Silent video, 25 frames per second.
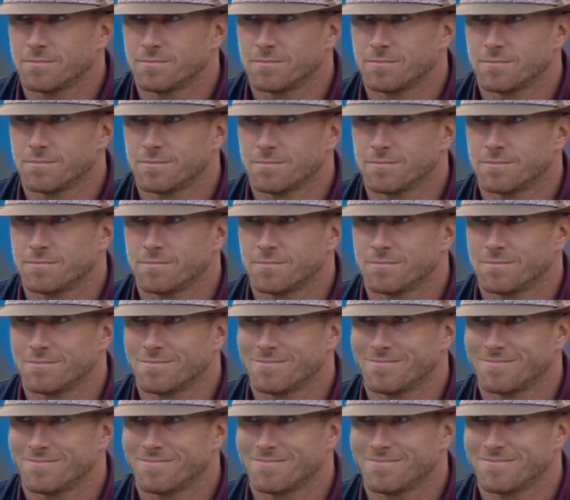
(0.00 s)

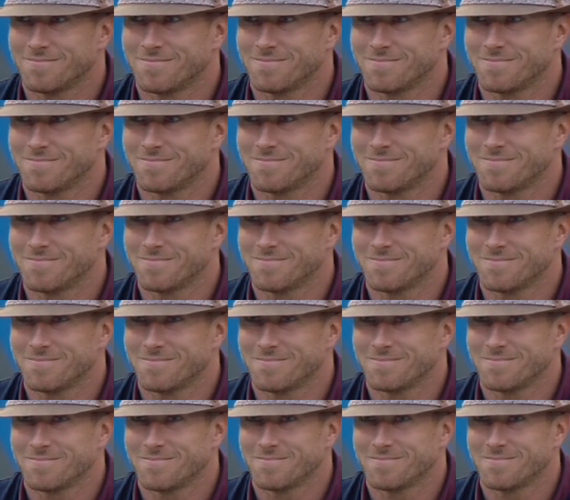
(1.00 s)

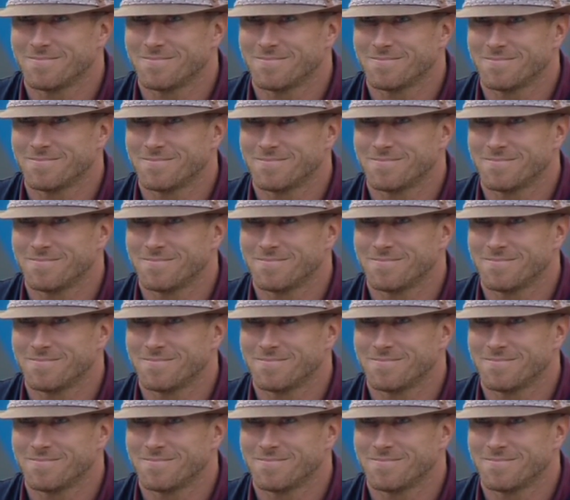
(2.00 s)
Nobody speaks.